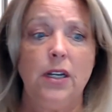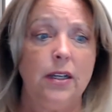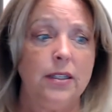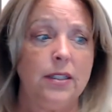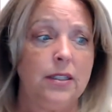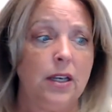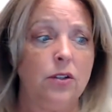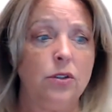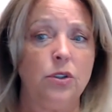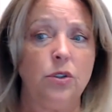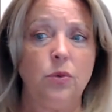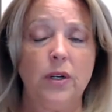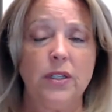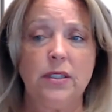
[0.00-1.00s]
seller who
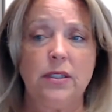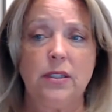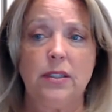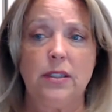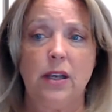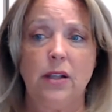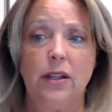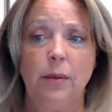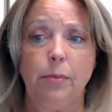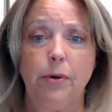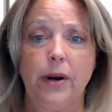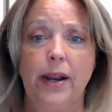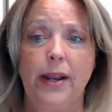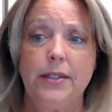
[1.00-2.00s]
wants to sell at a
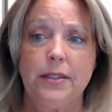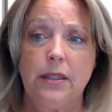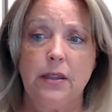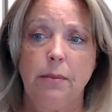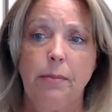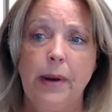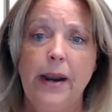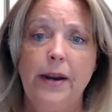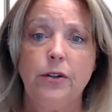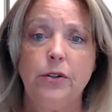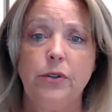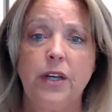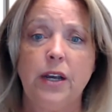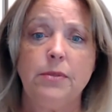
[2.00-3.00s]
price, and the buyer
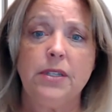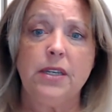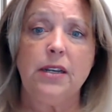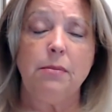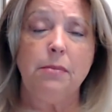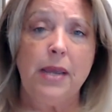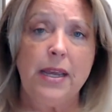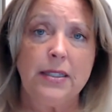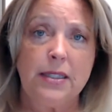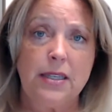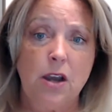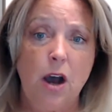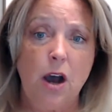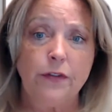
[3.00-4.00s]
who comes in and makes
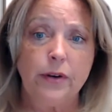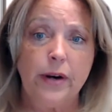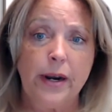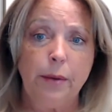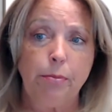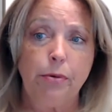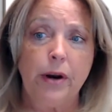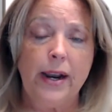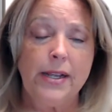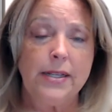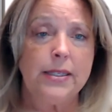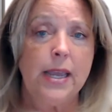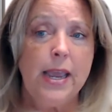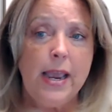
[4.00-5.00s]
the offer at a
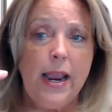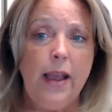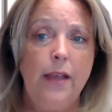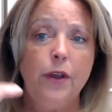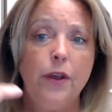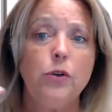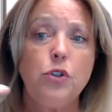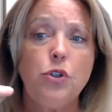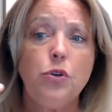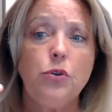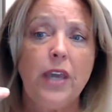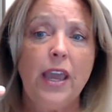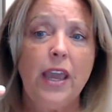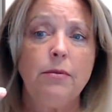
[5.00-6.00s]
price, and those two
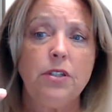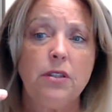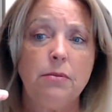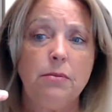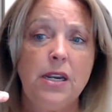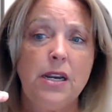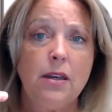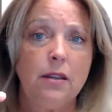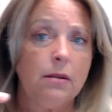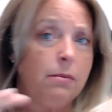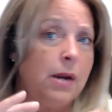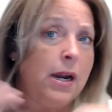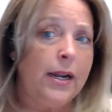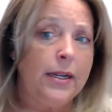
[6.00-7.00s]
came to the meeting of the
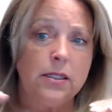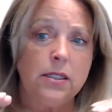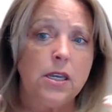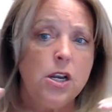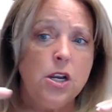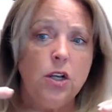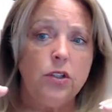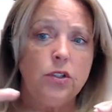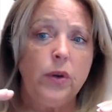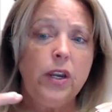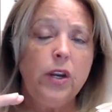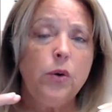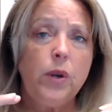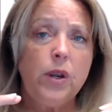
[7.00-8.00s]
minds. So
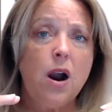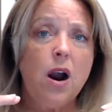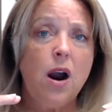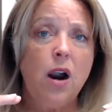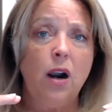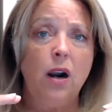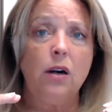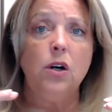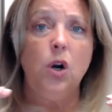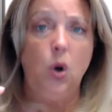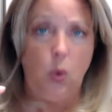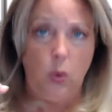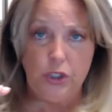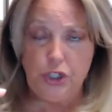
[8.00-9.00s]
here we are,
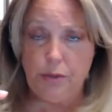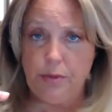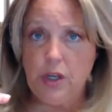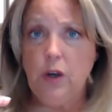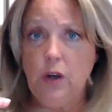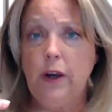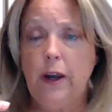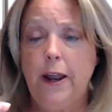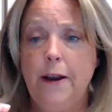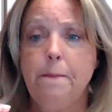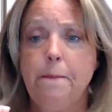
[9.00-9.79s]
we should be good.